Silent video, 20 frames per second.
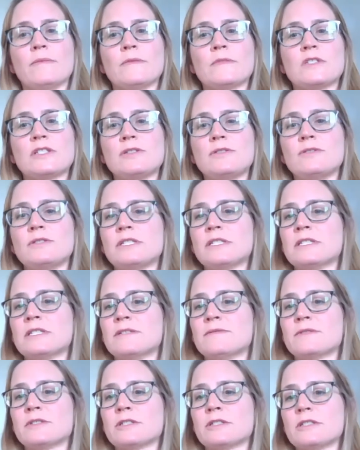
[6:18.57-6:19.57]
to
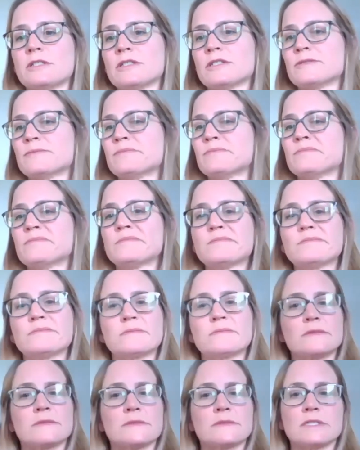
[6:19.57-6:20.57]
deliver
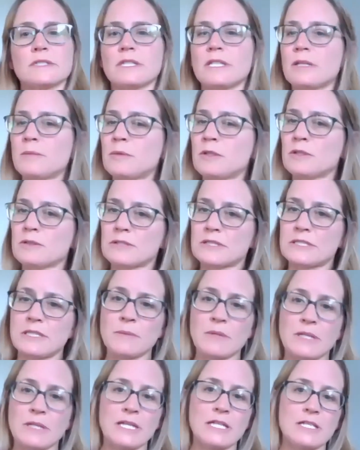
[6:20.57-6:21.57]

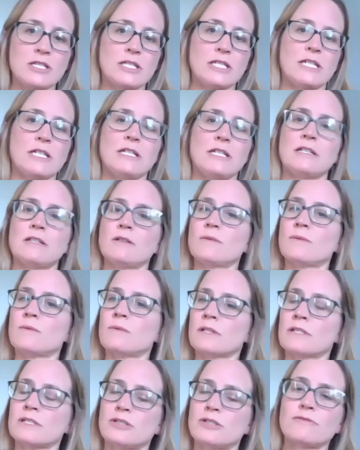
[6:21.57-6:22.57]
immunostimulation
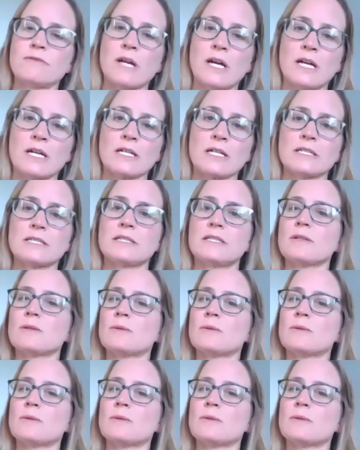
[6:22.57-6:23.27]
or drugs